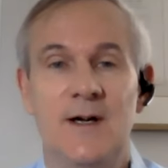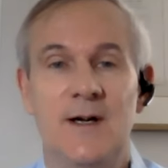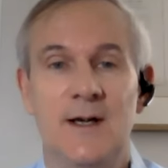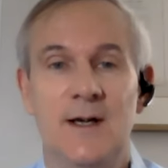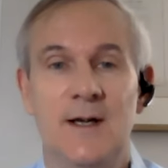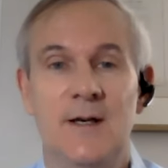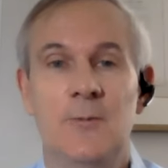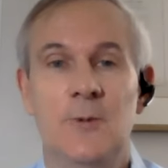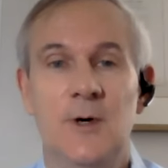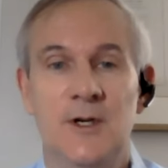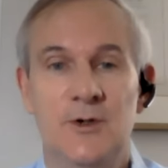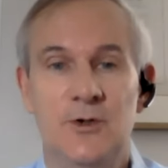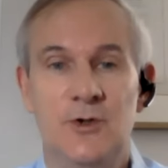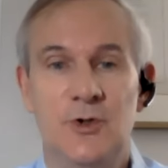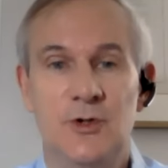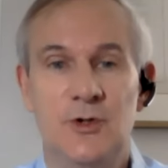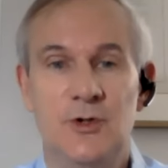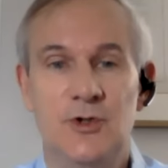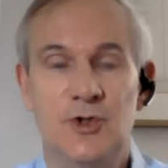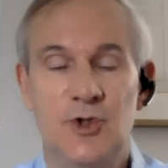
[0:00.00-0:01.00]
Anyone
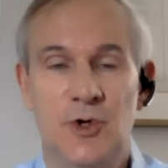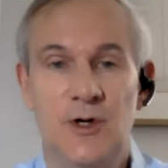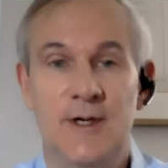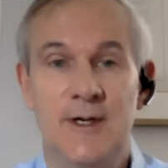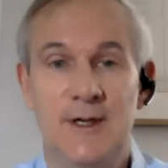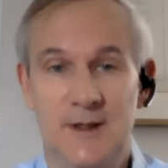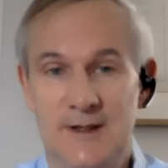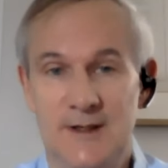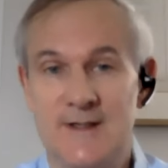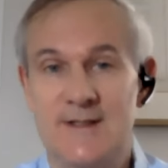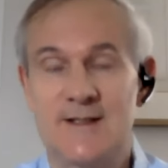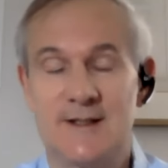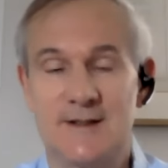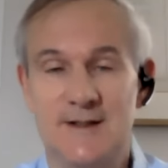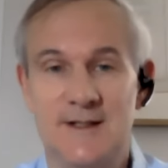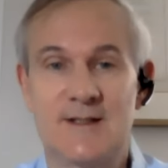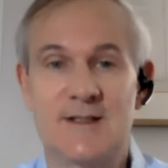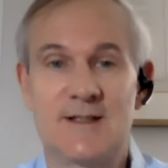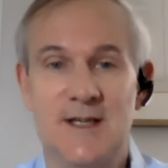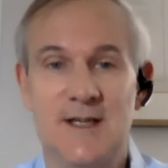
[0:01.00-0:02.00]
could join, at least at
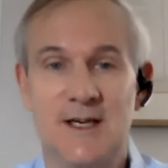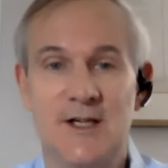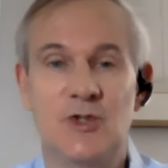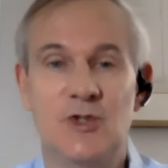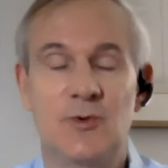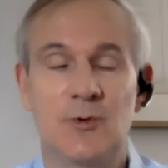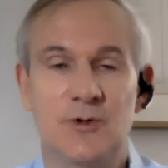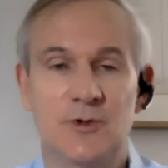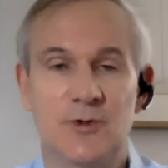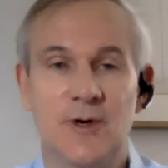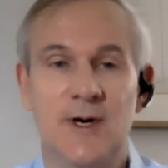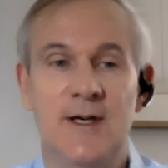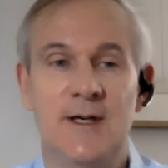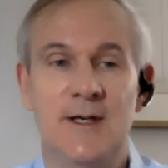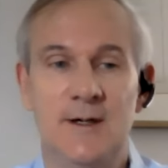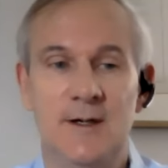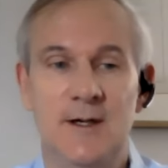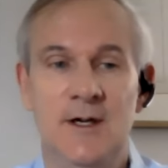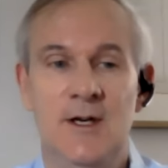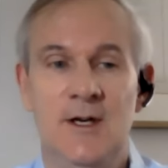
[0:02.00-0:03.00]
this stage. We're trying
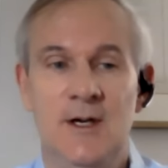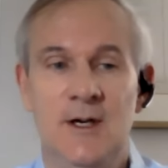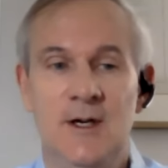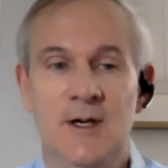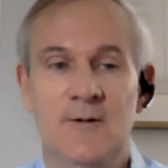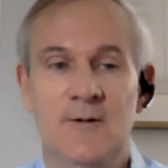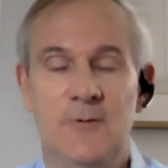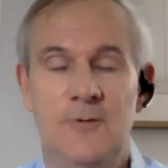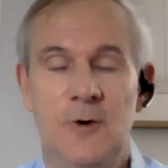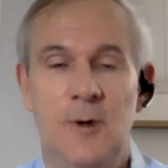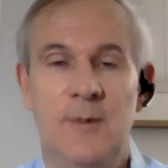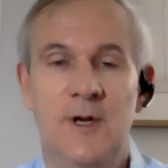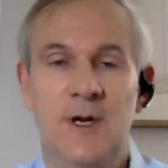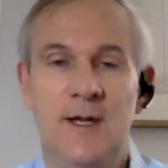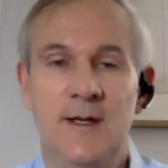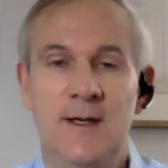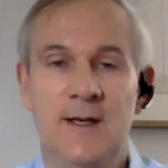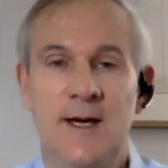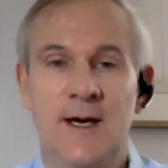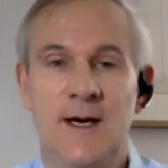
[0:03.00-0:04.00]
to
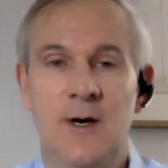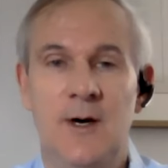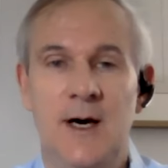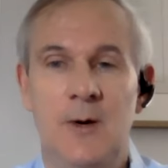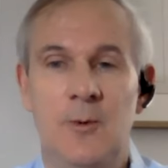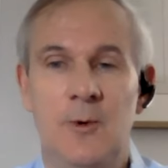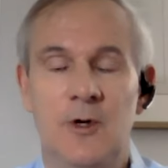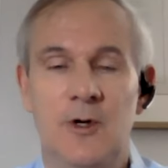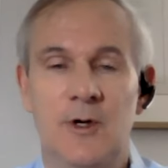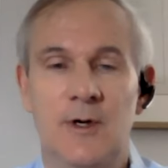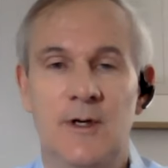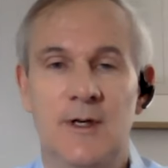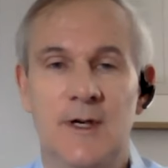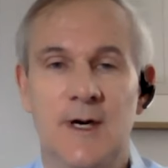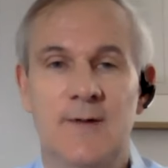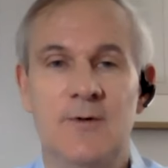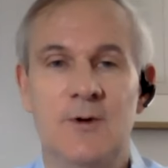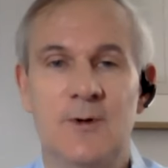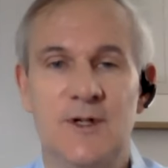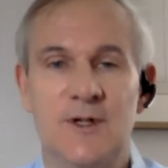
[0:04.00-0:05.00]
formulate now how we're going to
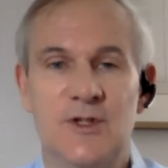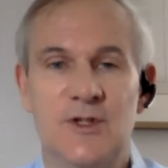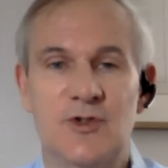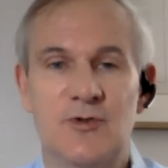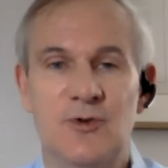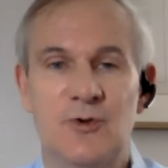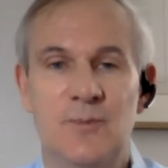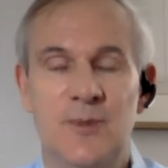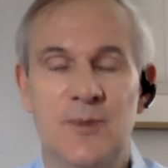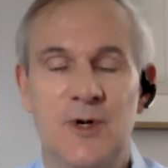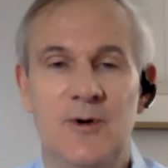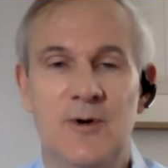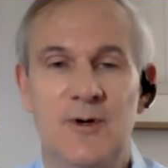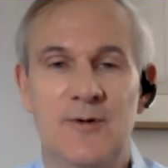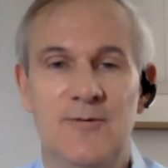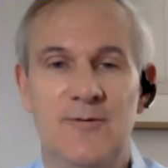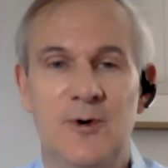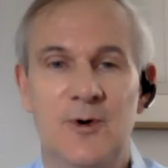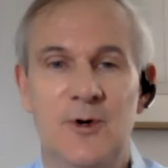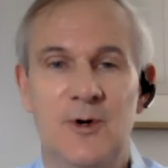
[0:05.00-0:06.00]
govern this group going
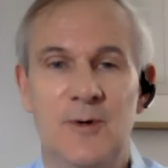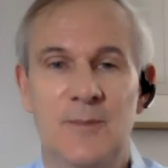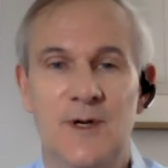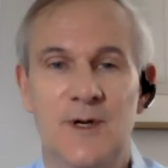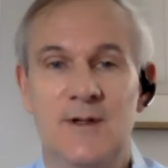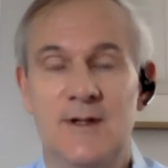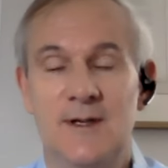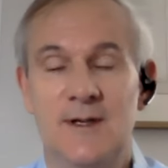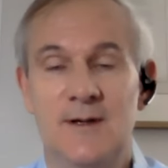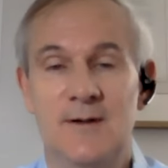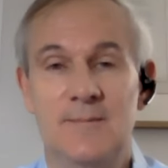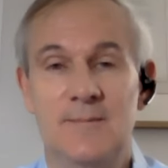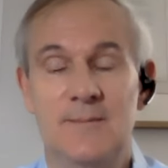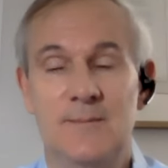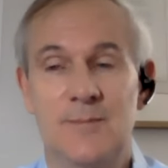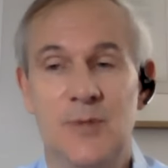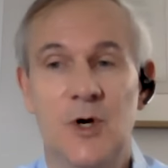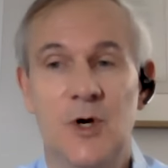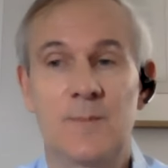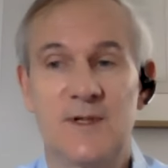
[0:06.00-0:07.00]
forward. But the
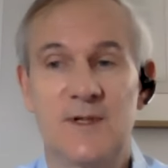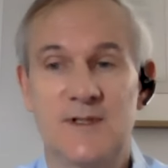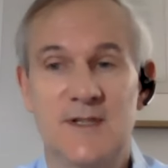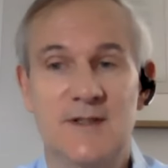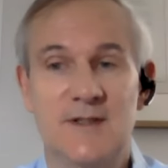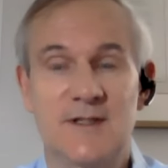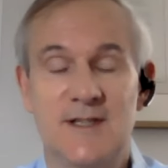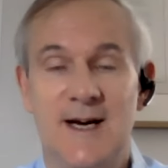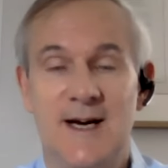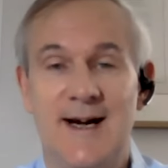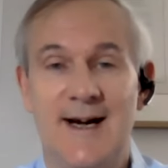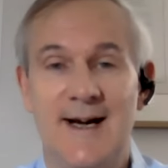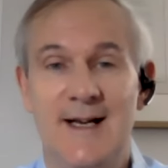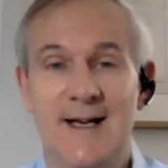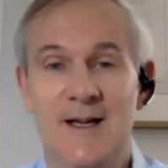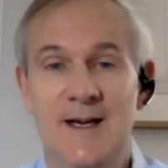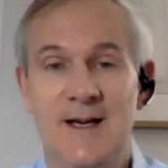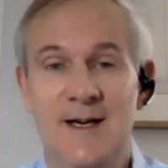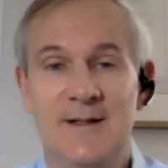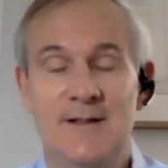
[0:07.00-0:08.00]
purpose is to
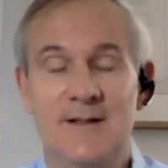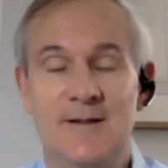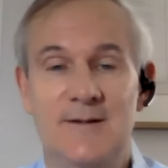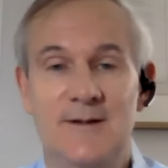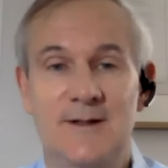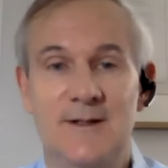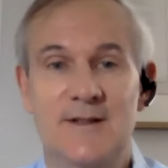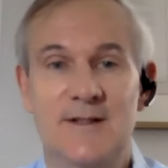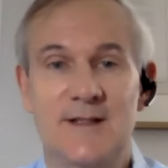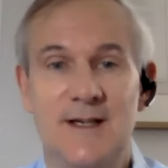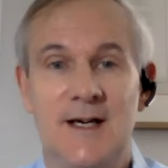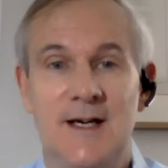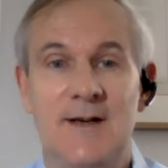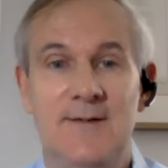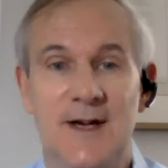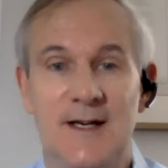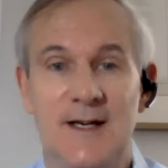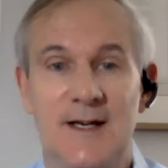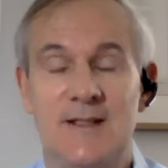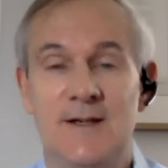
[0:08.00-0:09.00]
highlight this kind of
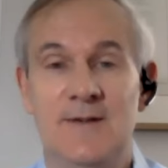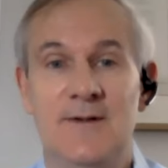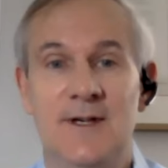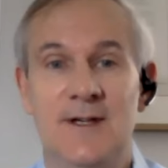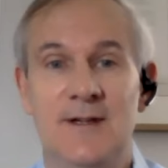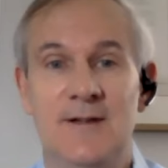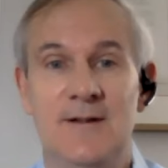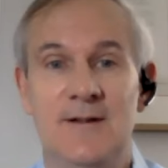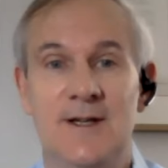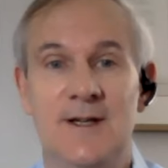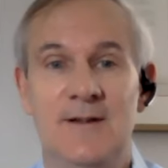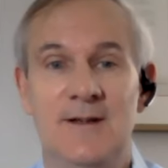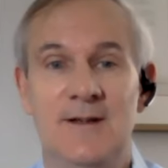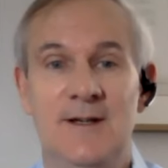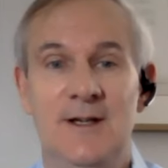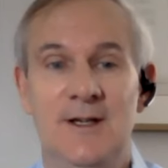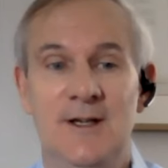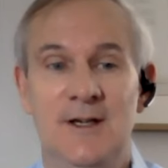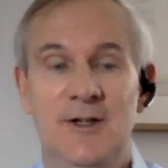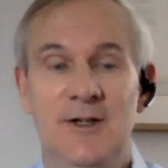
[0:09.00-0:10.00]
activity that
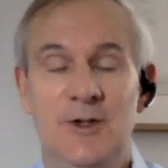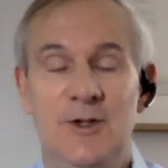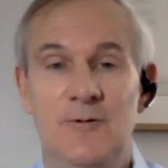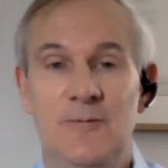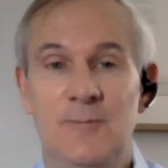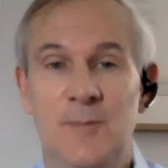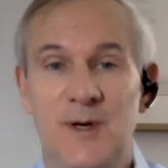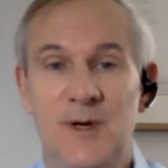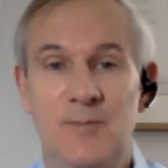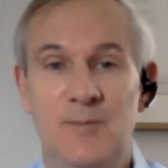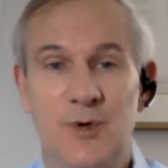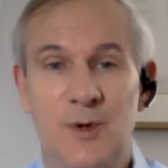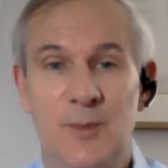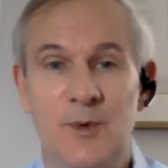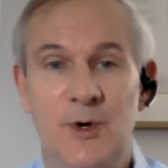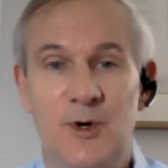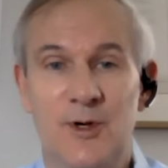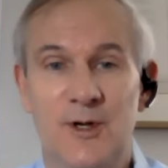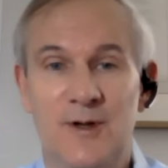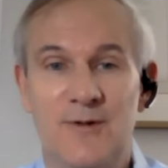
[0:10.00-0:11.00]
you've been
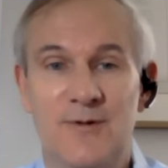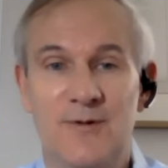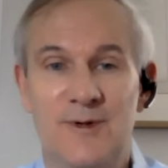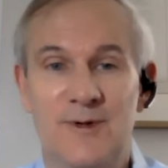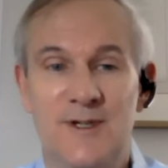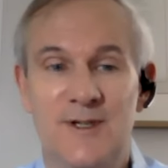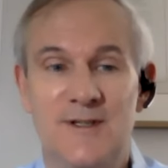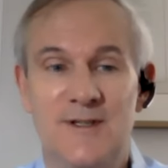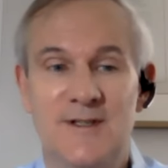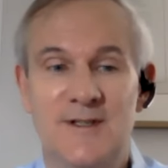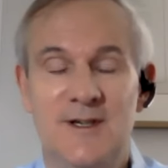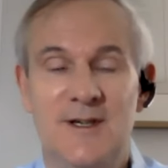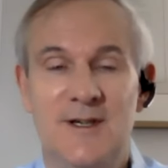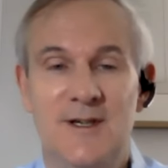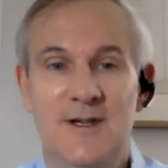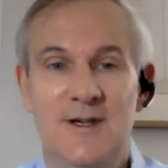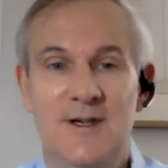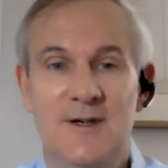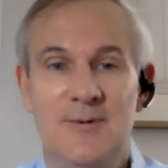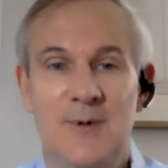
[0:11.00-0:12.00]
promoting through these
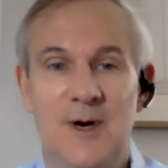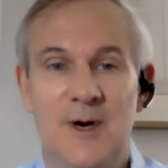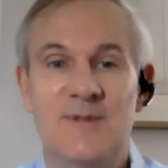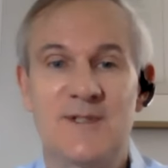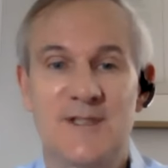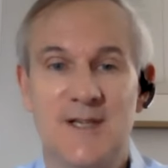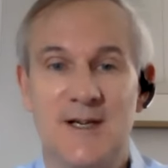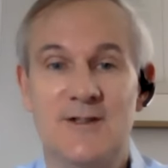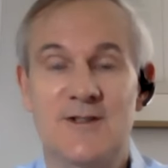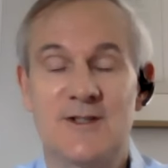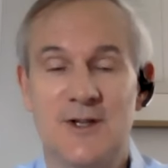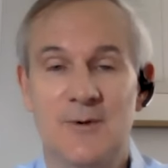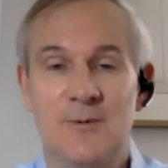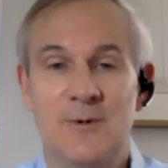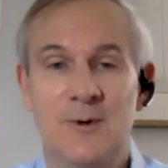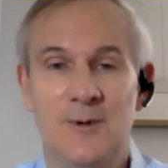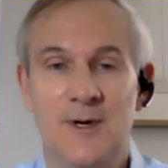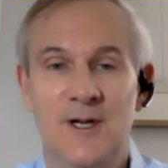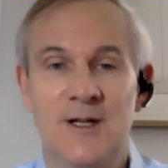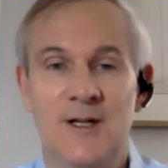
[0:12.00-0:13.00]
websites. So
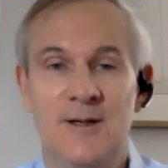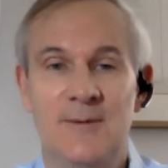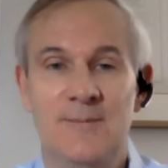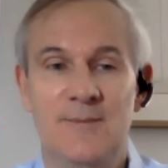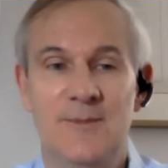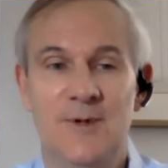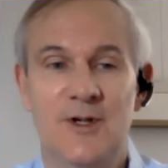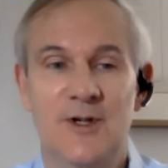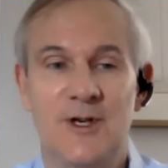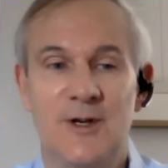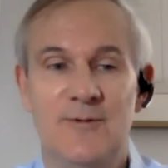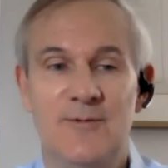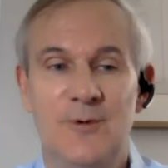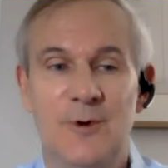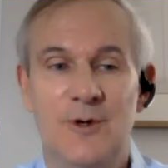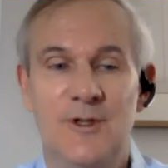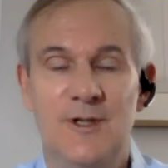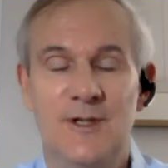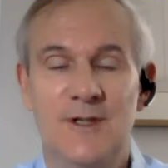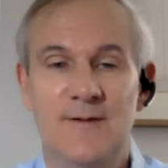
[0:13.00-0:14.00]
we're really looking
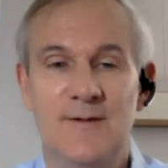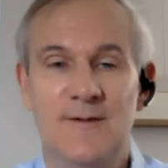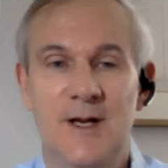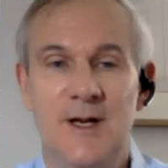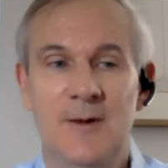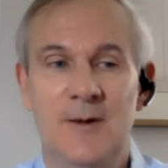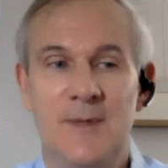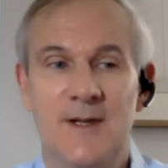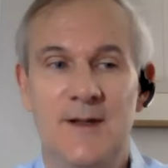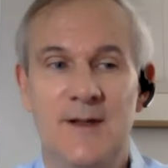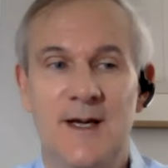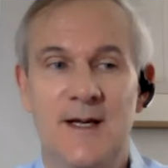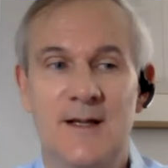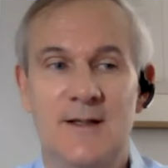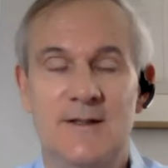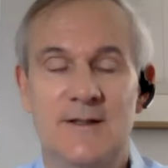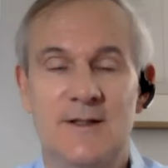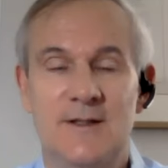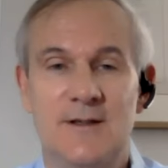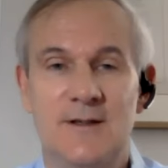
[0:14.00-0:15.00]
forward to developing that
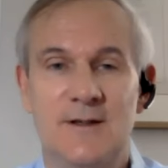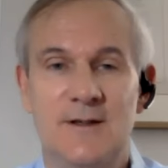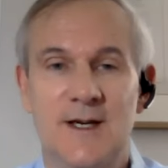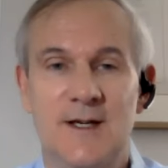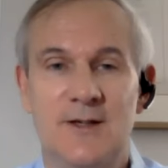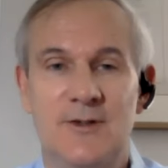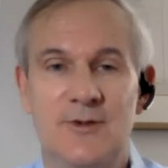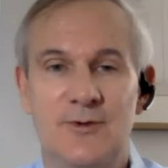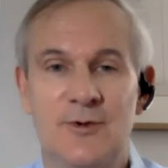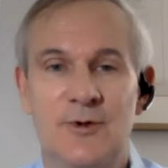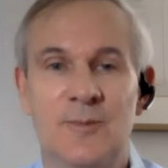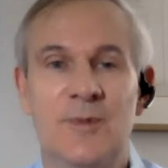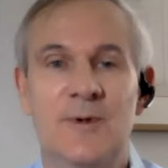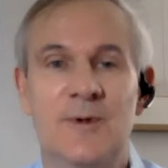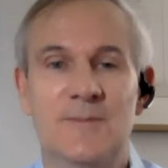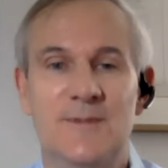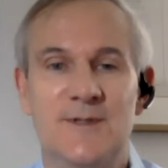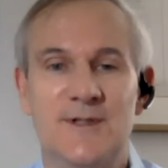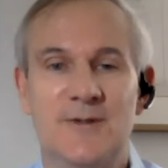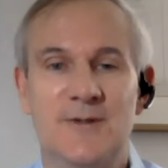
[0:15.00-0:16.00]
group.
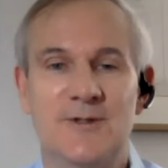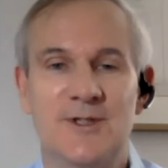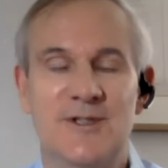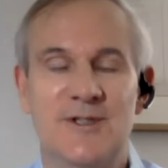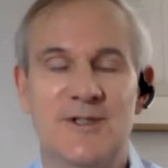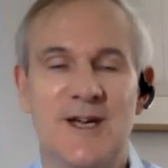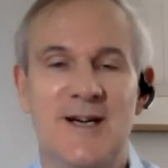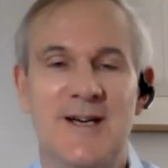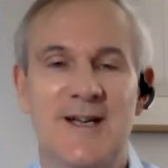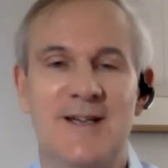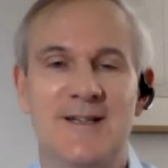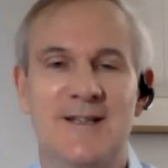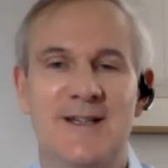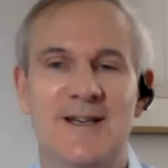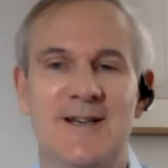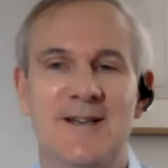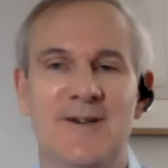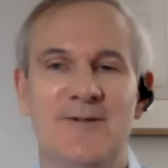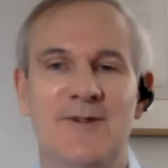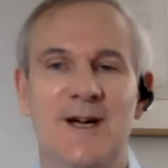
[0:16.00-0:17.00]
So just thought I'd
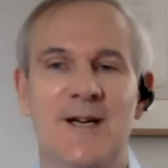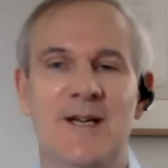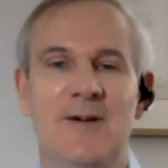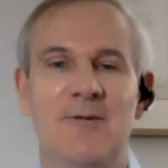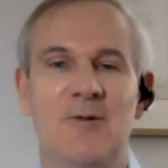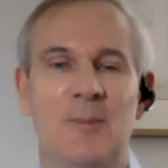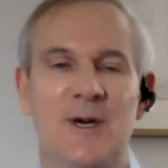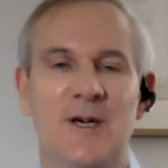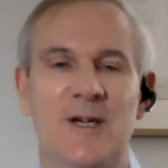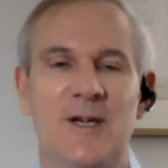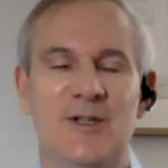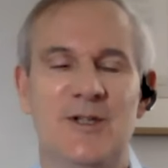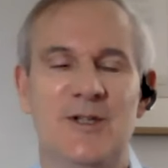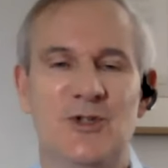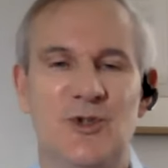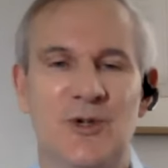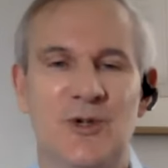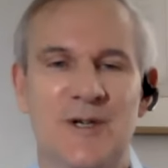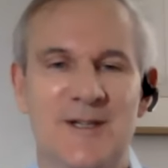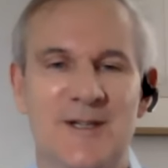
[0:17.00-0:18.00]
invite everybody to
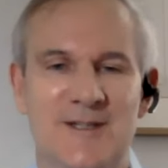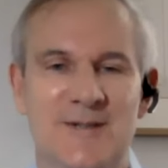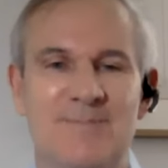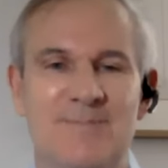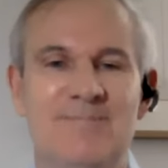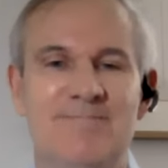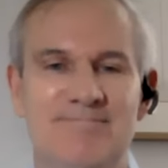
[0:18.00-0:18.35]
join us.